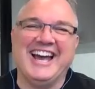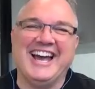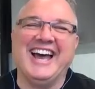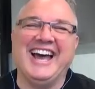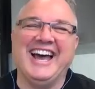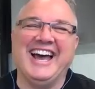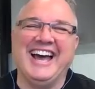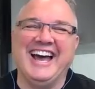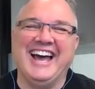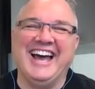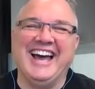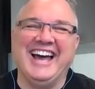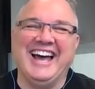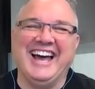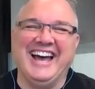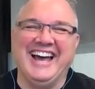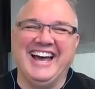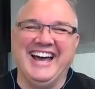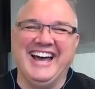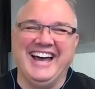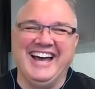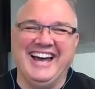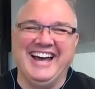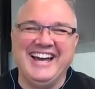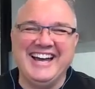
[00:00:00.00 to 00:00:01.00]

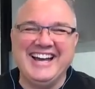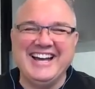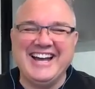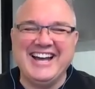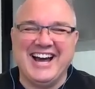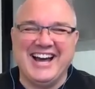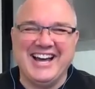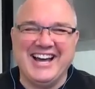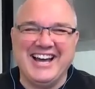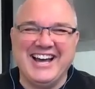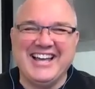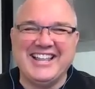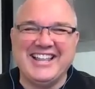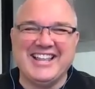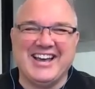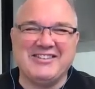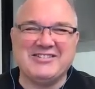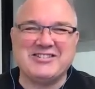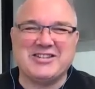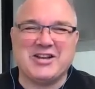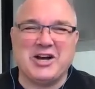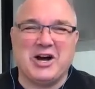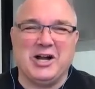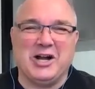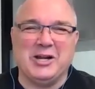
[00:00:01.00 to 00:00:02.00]
That
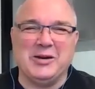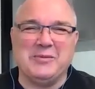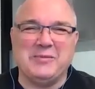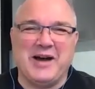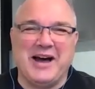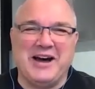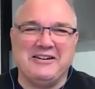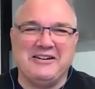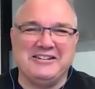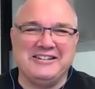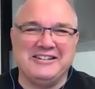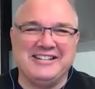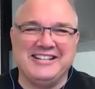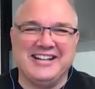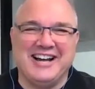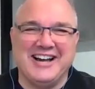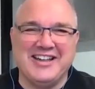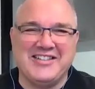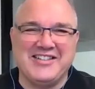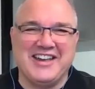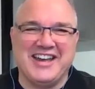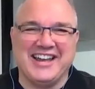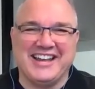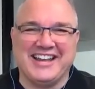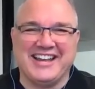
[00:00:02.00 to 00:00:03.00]
was Colin Powell, I
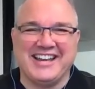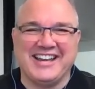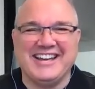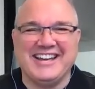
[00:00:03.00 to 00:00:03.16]
think.